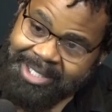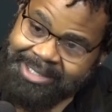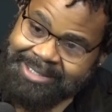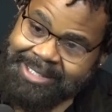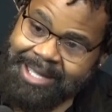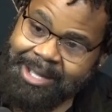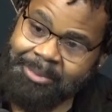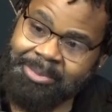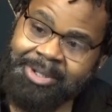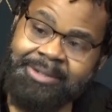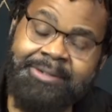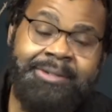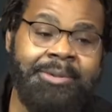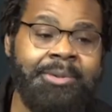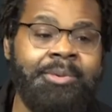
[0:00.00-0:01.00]
things up,
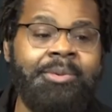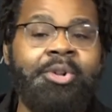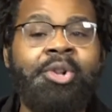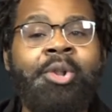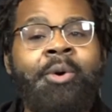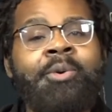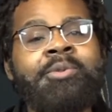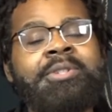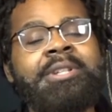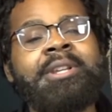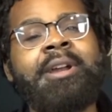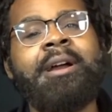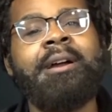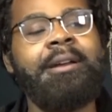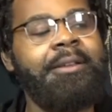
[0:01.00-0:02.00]
let's do
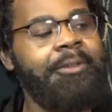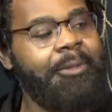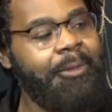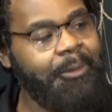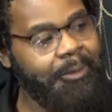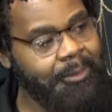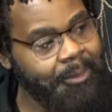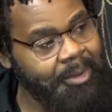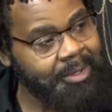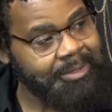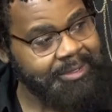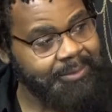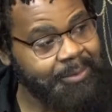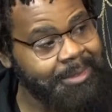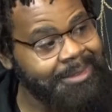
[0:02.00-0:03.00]
closing
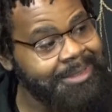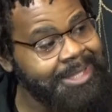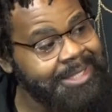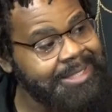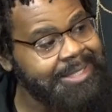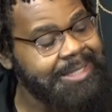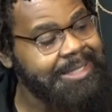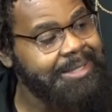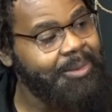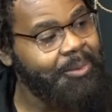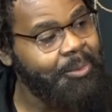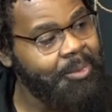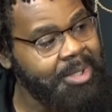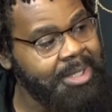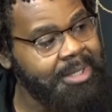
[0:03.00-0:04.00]
thoughts for this
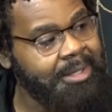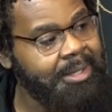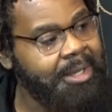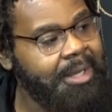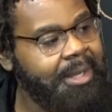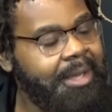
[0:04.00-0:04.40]
week.